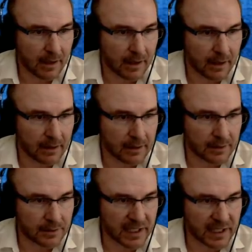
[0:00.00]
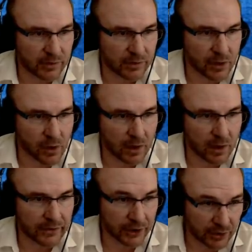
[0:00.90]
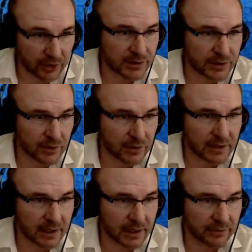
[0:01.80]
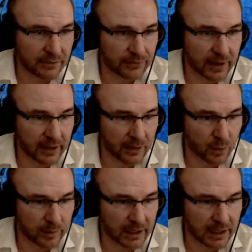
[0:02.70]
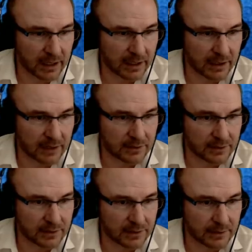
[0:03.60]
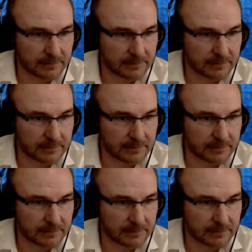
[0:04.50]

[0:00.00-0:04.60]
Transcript: Uh, same with the, go the girl restored to life and a woman healed.